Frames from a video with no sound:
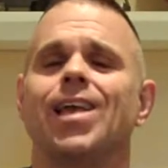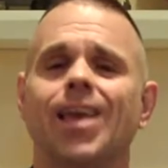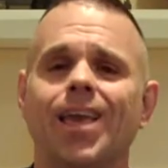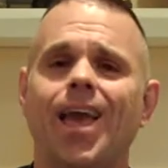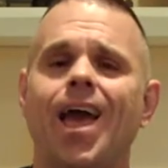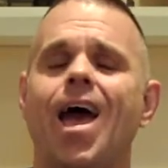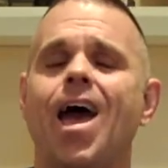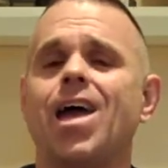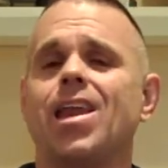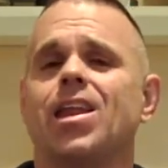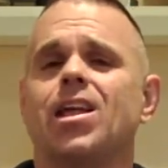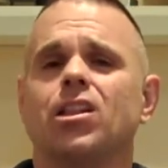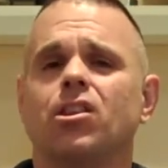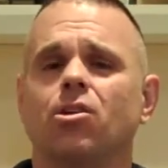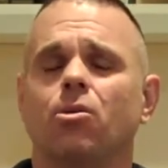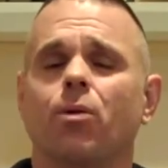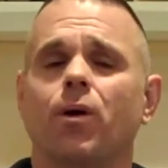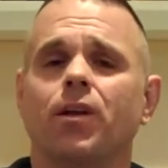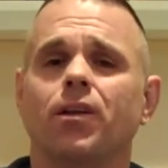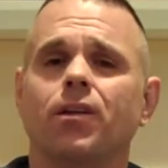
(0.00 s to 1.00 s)
he had
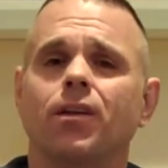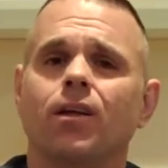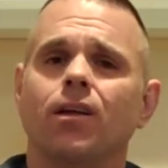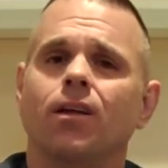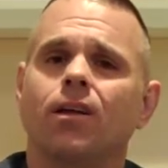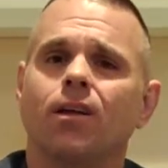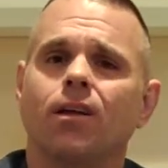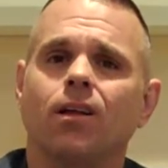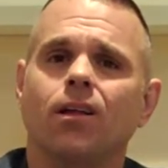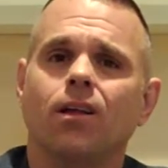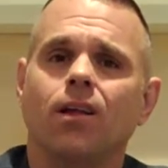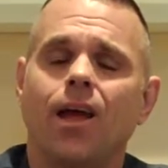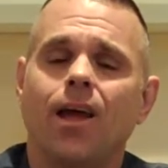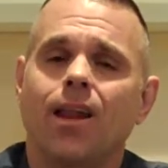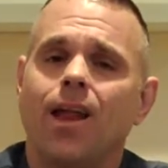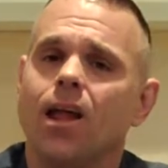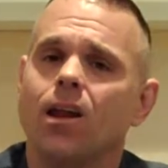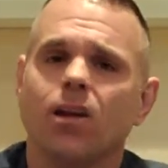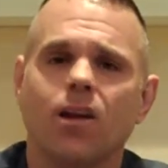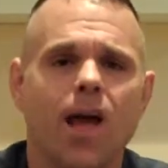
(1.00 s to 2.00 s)
into it. And
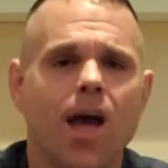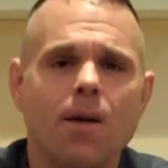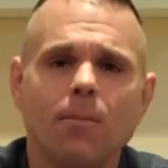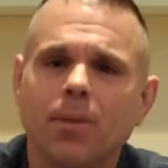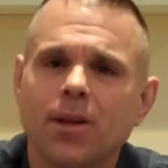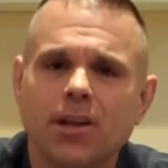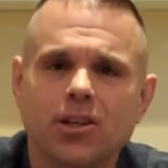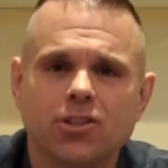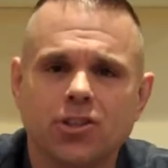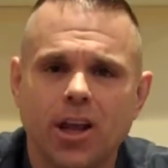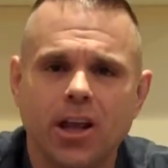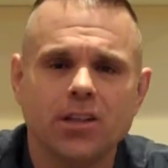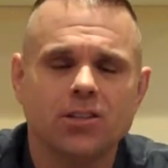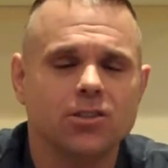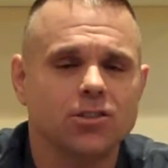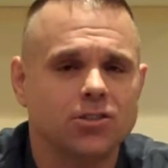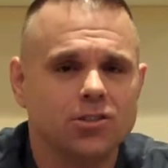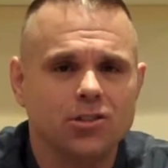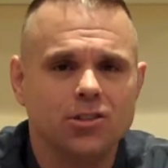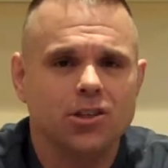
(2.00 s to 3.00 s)
I don't know how many
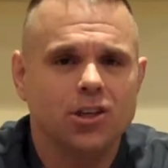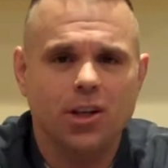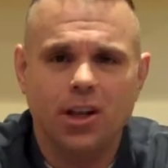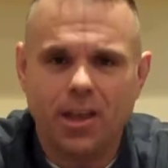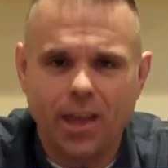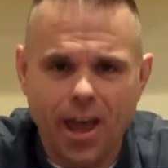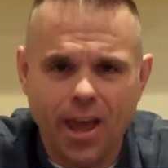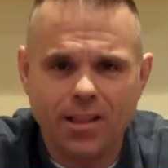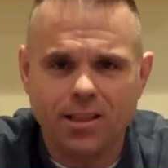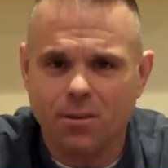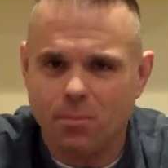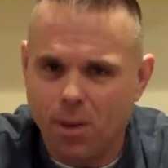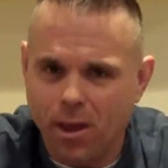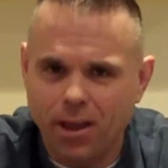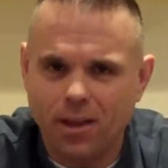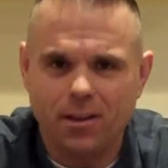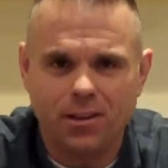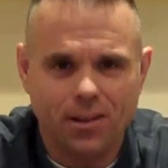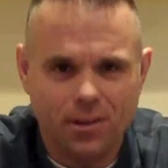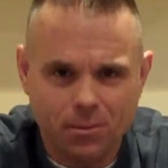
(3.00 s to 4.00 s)
chances you get to make
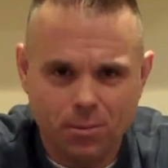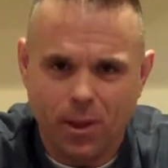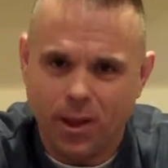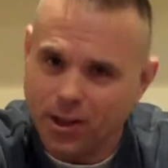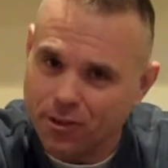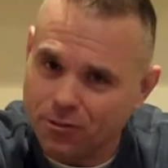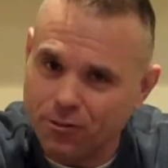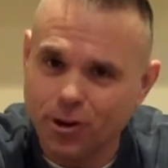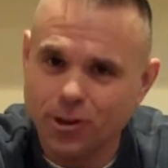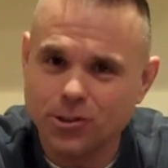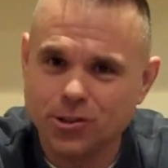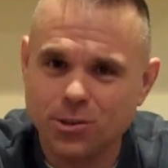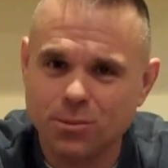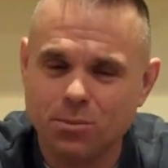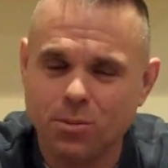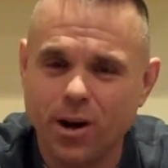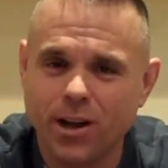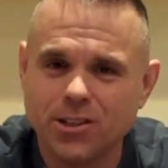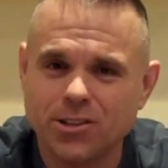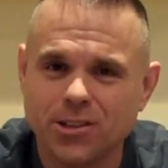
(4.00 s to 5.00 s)
a, make a first
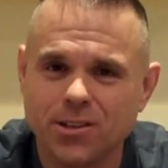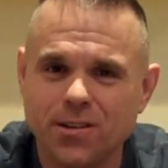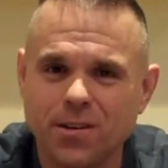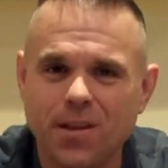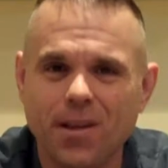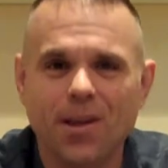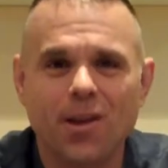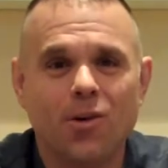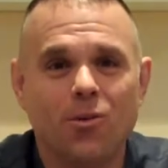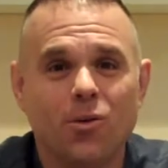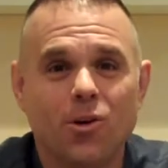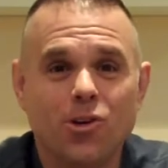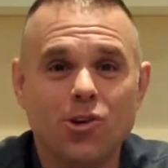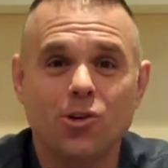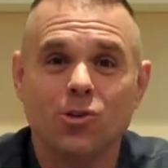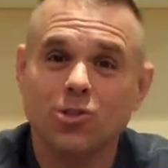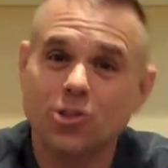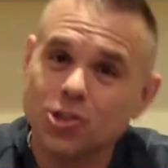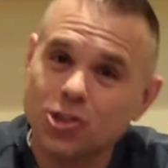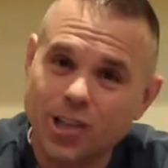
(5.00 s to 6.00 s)
impression. When
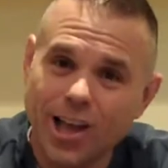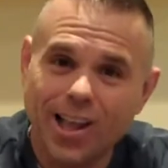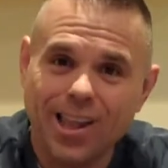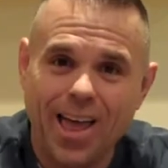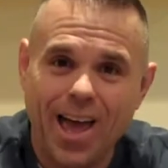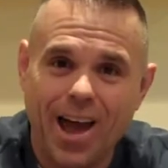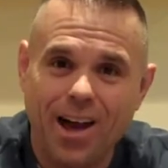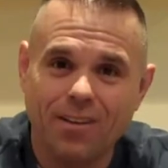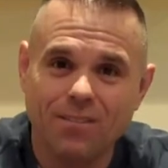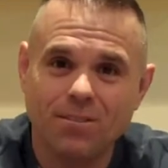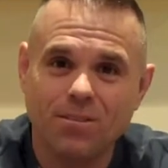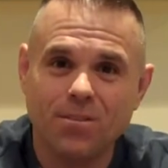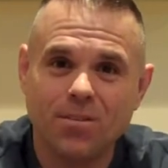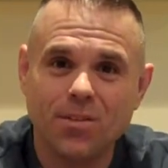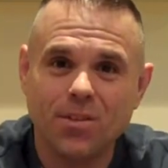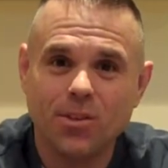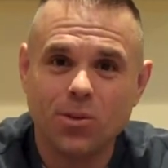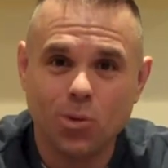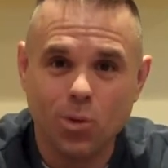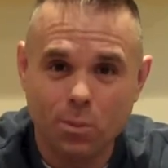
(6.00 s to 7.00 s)
you sell out
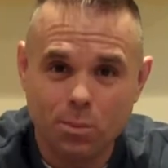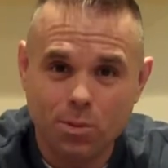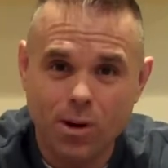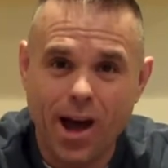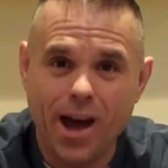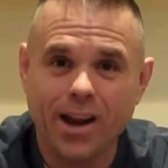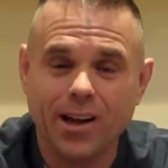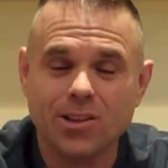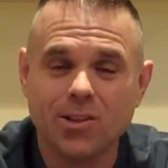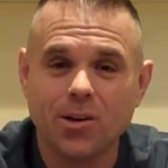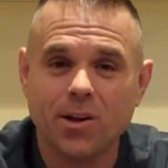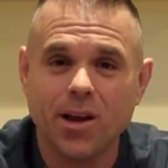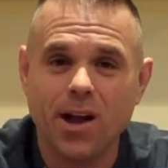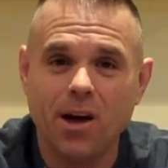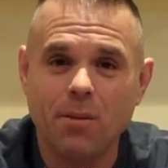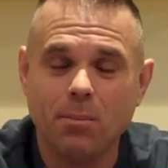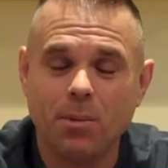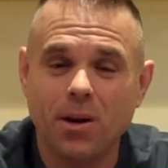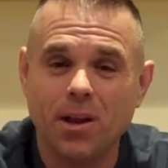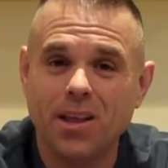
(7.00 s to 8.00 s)
to a product or
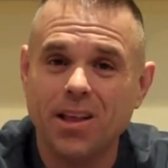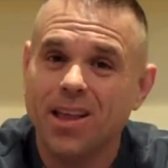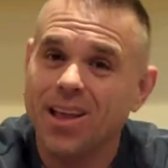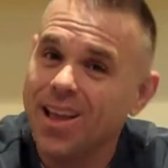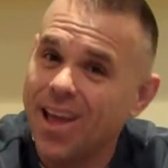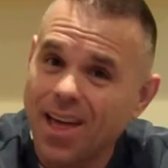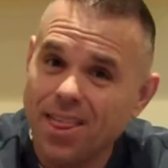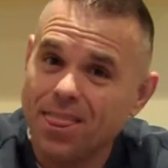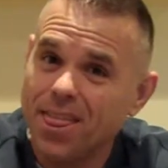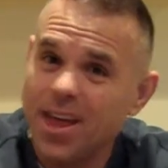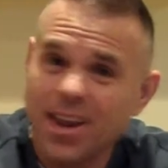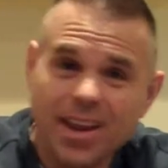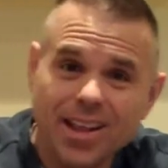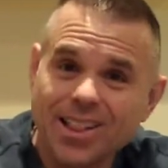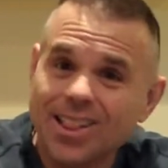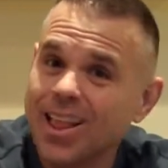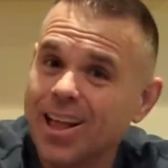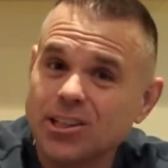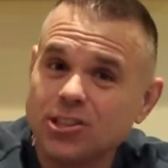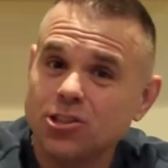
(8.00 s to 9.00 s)
company and then it
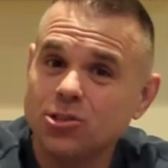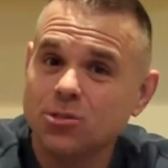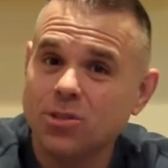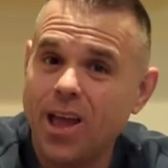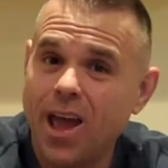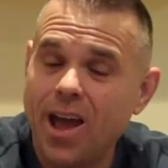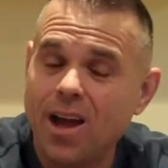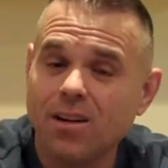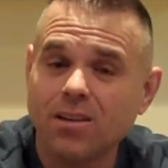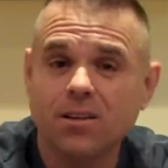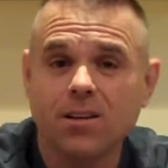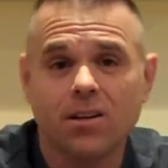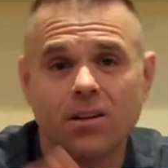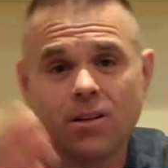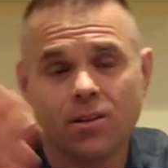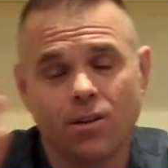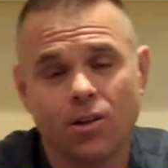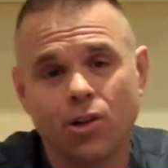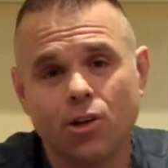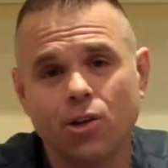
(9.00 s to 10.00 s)
lets you down,
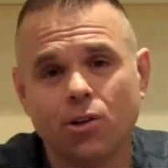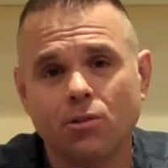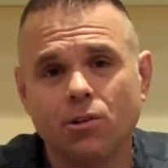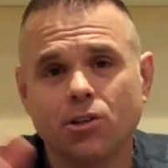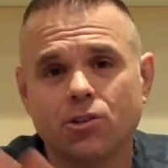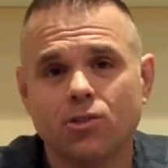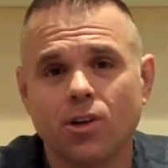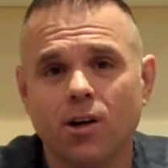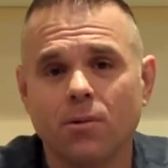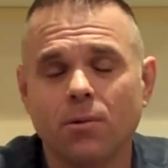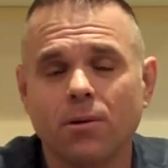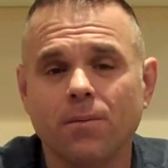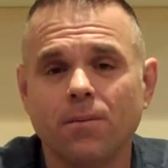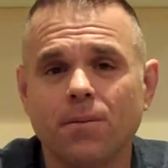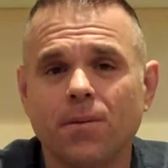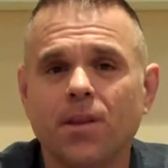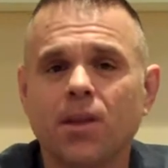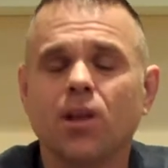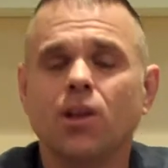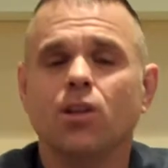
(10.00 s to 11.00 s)
you're in trouble.
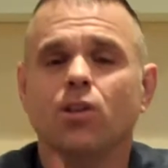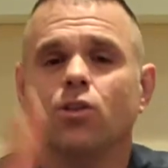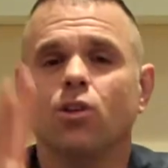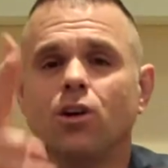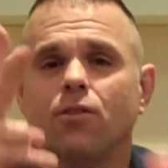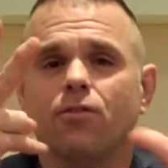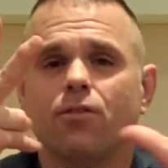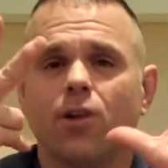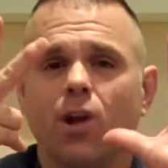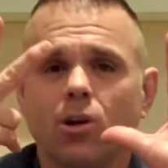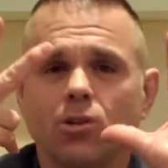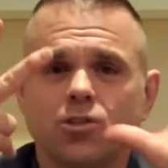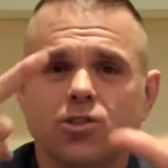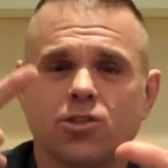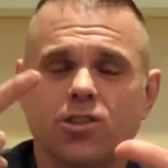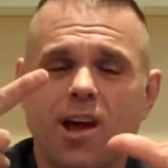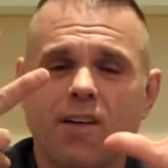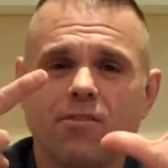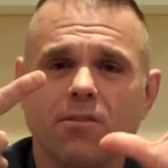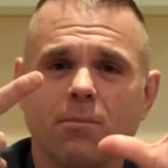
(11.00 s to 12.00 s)
Look for those
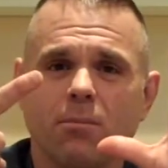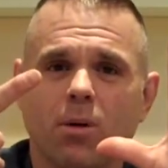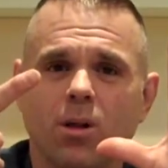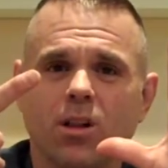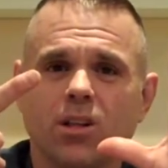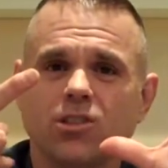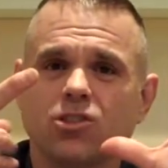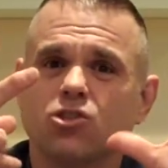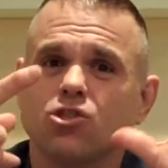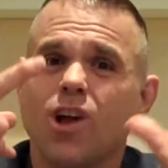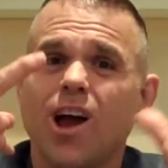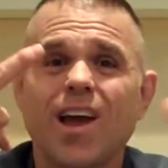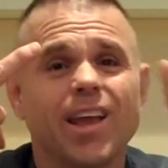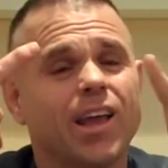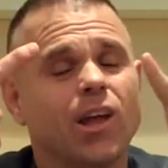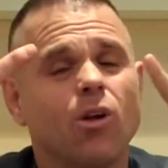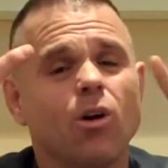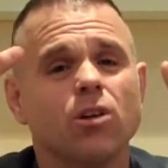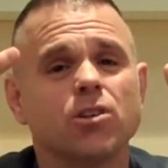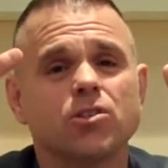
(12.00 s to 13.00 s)
seven bullets. Try and
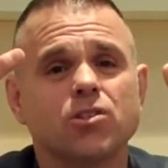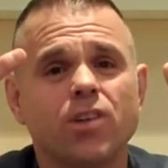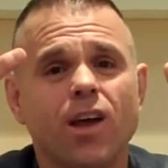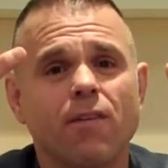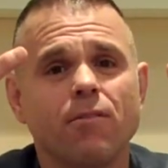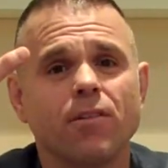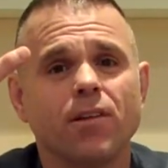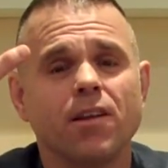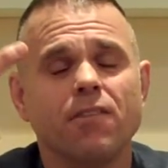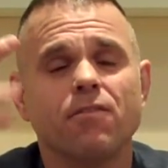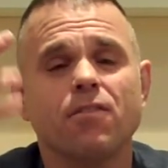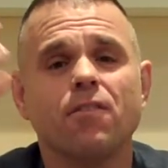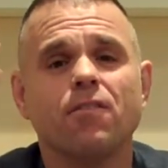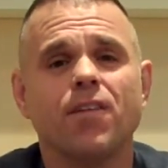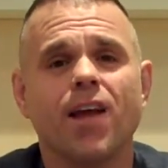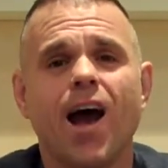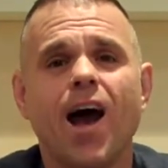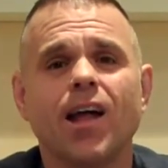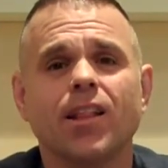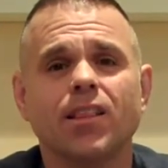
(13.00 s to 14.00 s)
get all seven. If you've
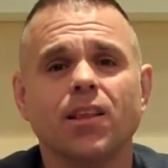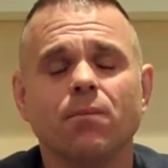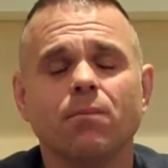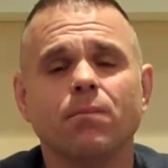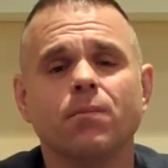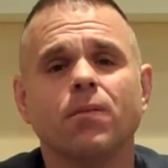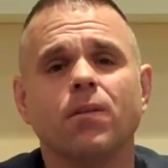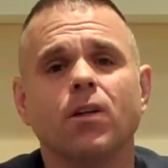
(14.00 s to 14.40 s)
got them,